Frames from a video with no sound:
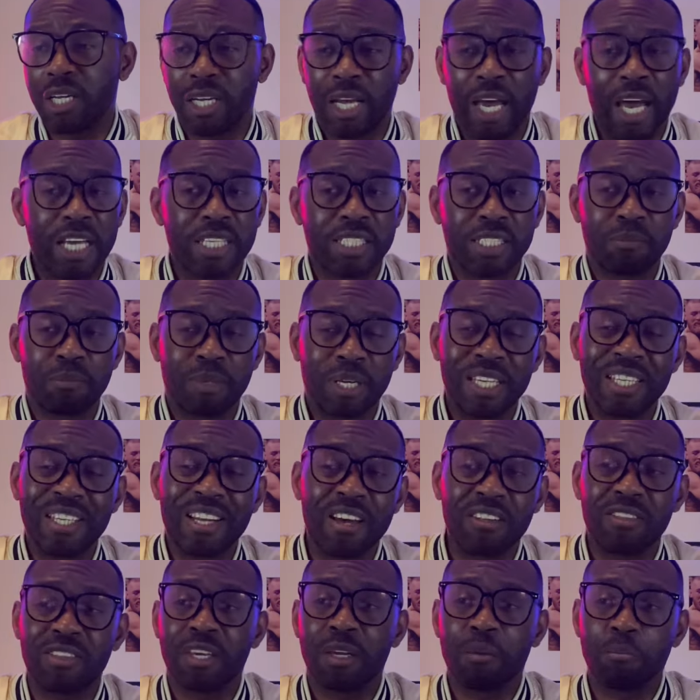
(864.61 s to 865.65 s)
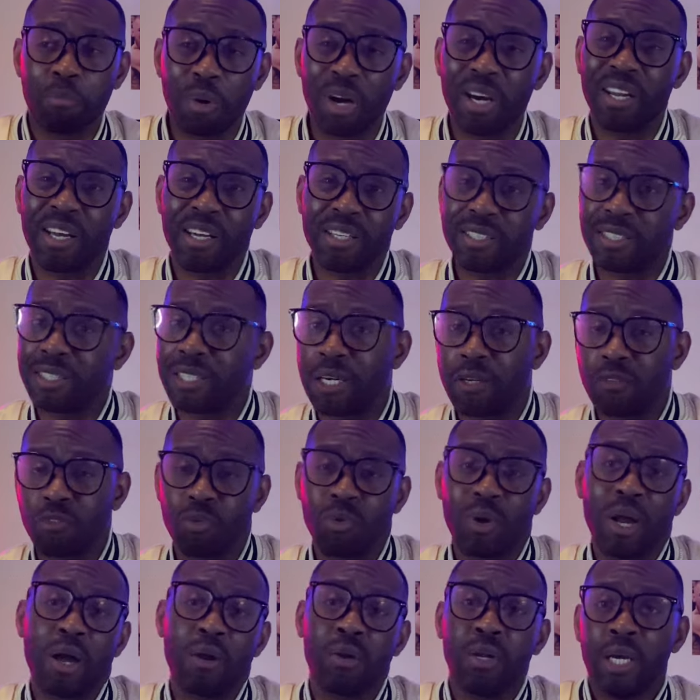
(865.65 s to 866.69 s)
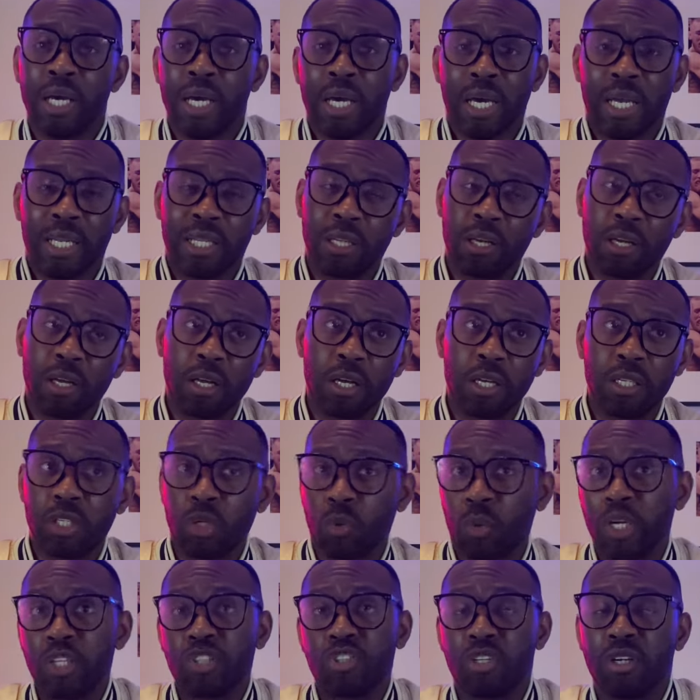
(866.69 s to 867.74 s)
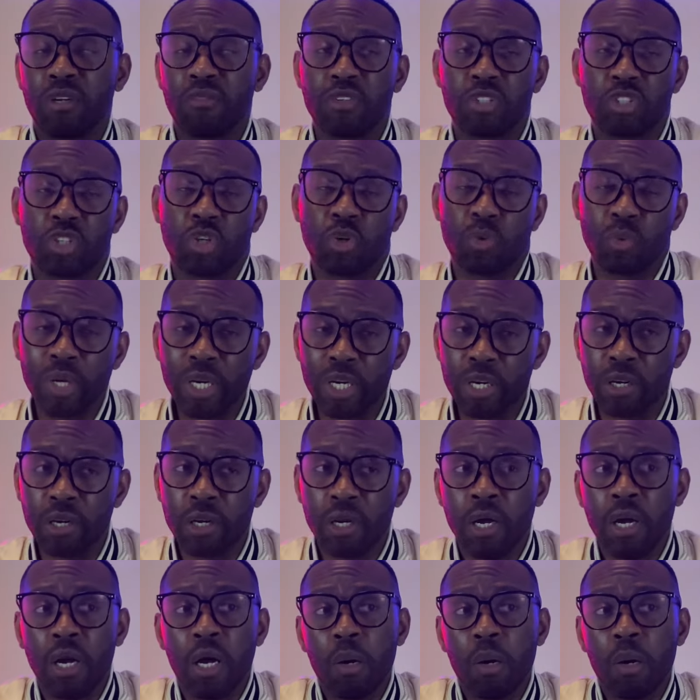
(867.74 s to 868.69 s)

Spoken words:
It has been nothing but a stud throughout the duration of his career.